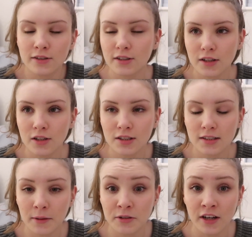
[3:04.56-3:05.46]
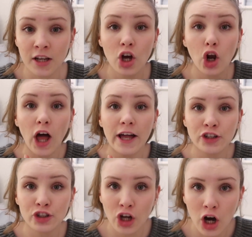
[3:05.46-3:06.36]
I'll just go to the sandwich van. Like,
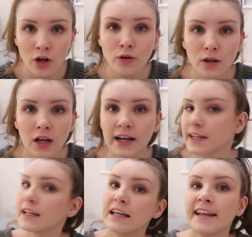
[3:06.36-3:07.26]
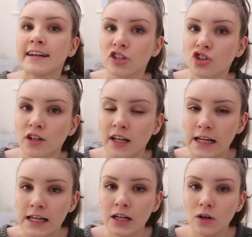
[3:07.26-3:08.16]
no, like it
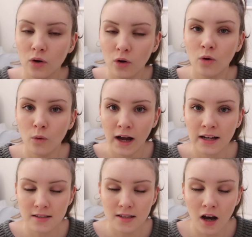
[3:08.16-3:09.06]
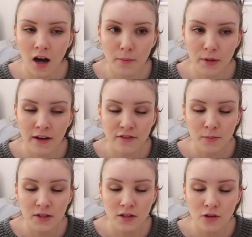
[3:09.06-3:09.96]
literally all adds up. You have to
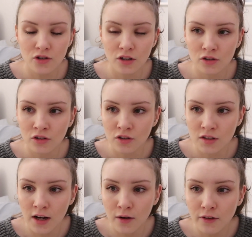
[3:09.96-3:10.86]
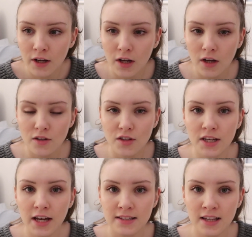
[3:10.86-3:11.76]
be so strict on yourself. So
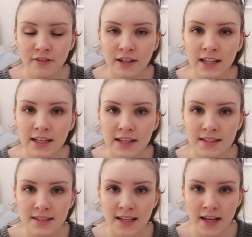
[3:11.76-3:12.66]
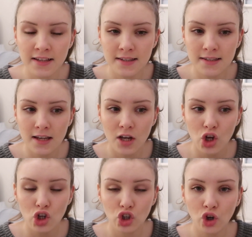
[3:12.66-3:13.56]
yeah, definitely assess
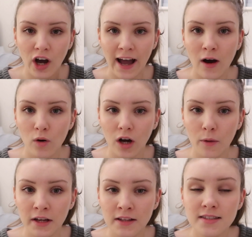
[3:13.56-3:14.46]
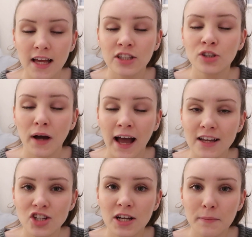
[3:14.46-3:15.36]
your outgoings, and you'll
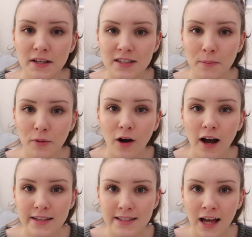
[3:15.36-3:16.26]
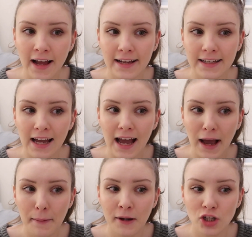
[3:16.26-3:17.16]
actually be surprised like
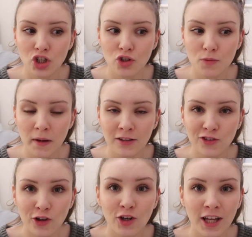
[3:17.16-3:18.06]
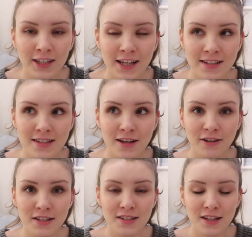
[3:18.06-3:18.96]
how much you spend on
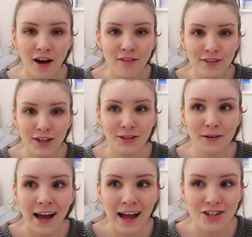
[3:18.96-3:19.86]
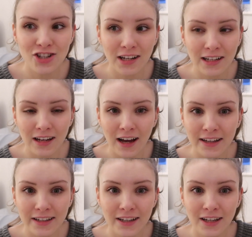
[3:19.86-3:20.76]
unnecessary stuff that you actually
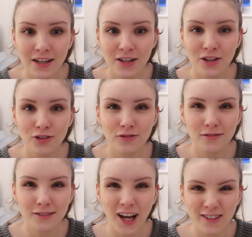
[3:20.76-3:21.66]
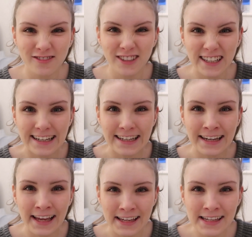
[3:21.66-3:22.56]
like don't really
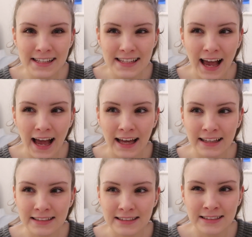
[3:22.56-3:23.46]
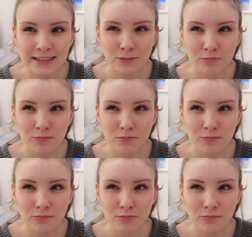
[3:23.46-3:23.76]
need, and